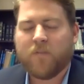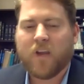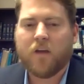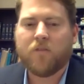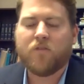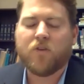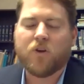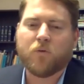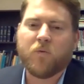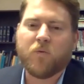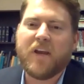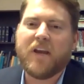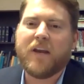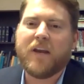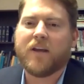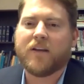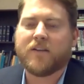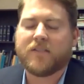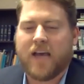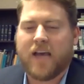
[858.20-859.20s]
If you're
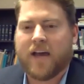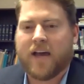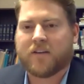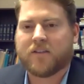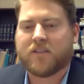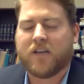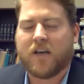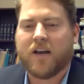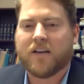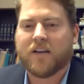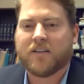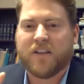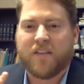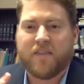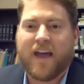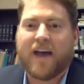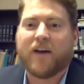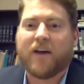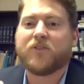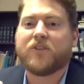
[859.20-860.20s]
reading a text and it's
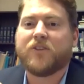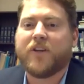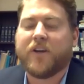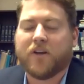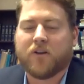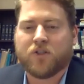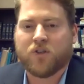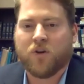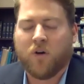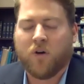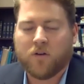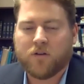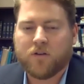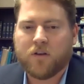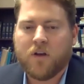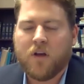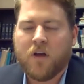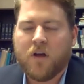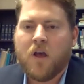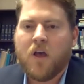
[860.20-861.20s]
1,000 years old,
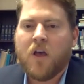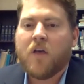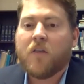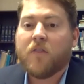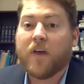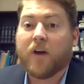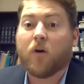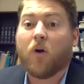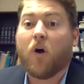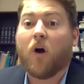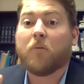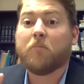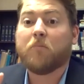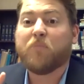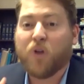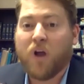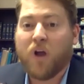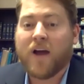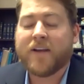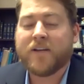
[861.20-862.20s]
there are
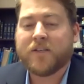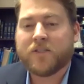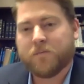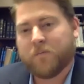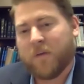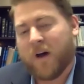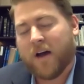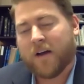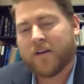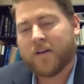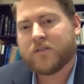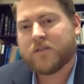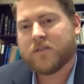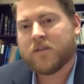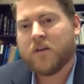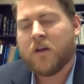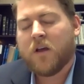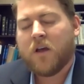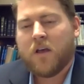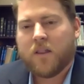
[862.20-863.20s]
blind spots
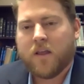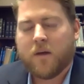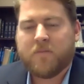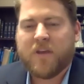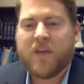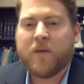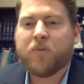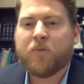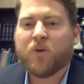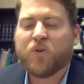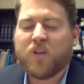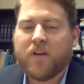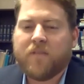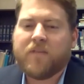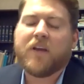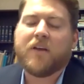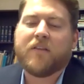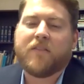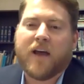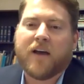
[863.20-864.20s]
that people
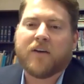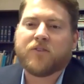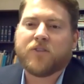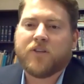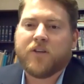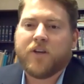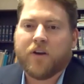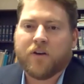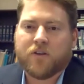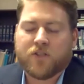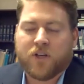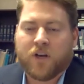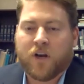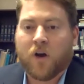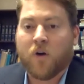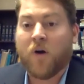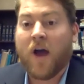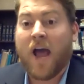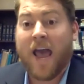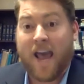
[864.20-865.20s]
living 1,000 years
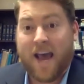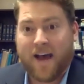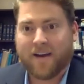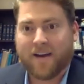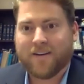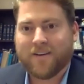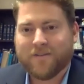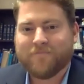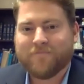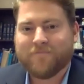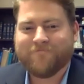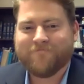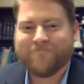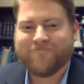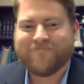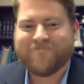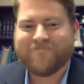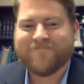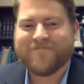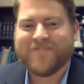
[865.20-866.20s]
ago had.
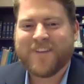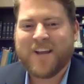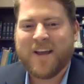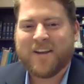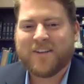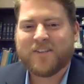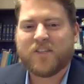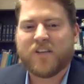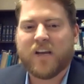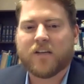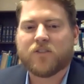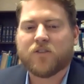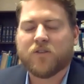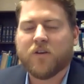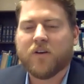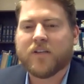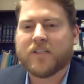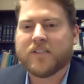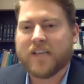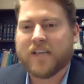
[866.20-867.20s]
C.S.
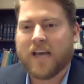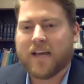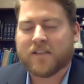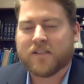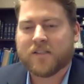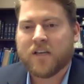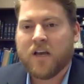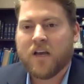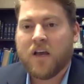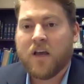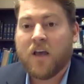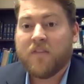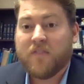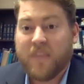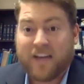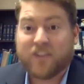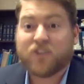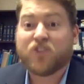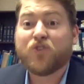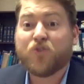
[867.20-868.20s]
Lewis says,
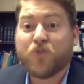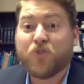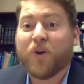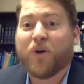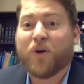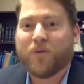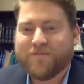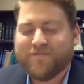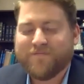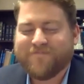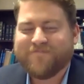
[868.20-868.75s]
that's true.